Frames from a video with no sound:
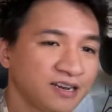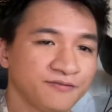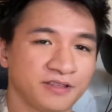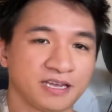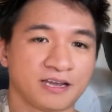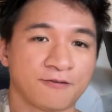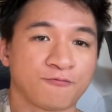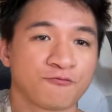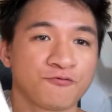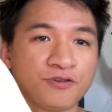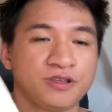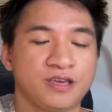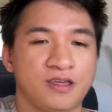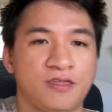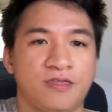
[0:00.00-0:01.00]
like a
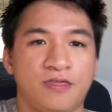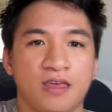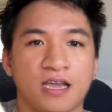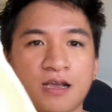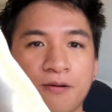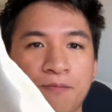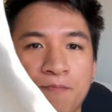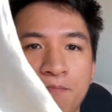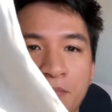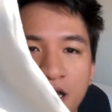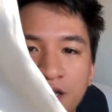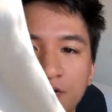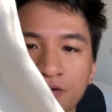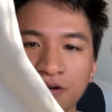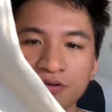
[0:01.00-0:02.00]
really thick
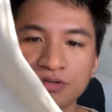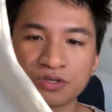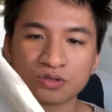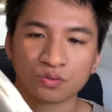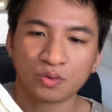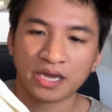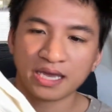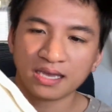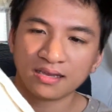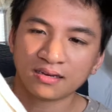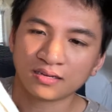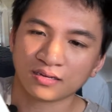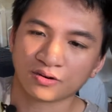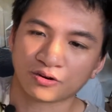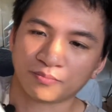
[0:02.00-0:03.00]
micro suede
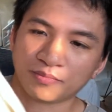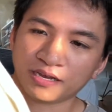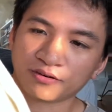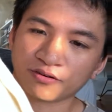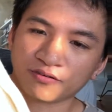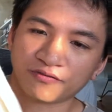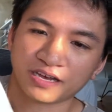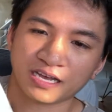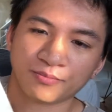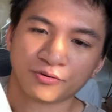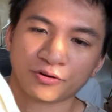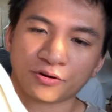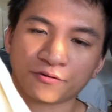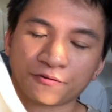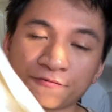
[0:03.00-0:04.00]
or a microfiber
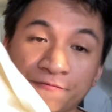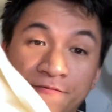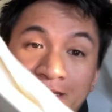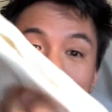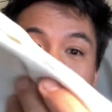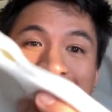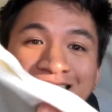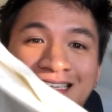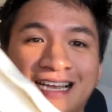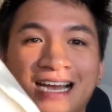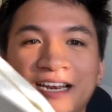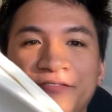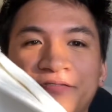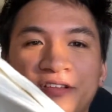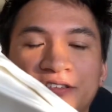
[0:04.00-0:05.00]
or a fleece. It kind
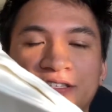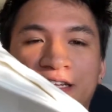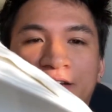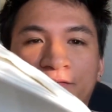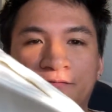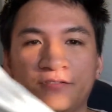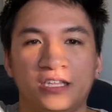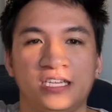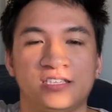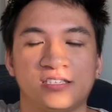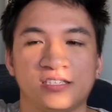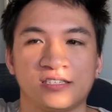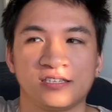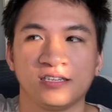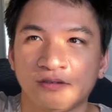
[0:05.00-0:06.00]
of feels like a
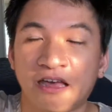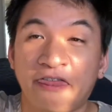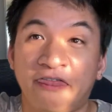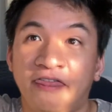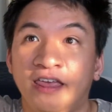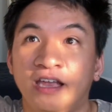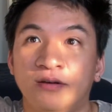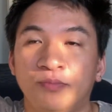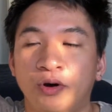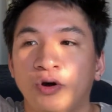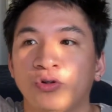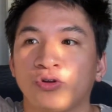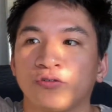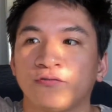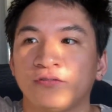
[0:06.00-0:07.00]
fleece, a thin
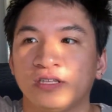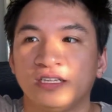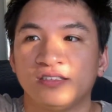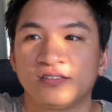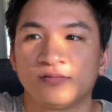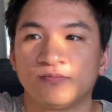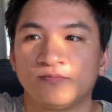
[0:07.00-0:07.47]
polar fleece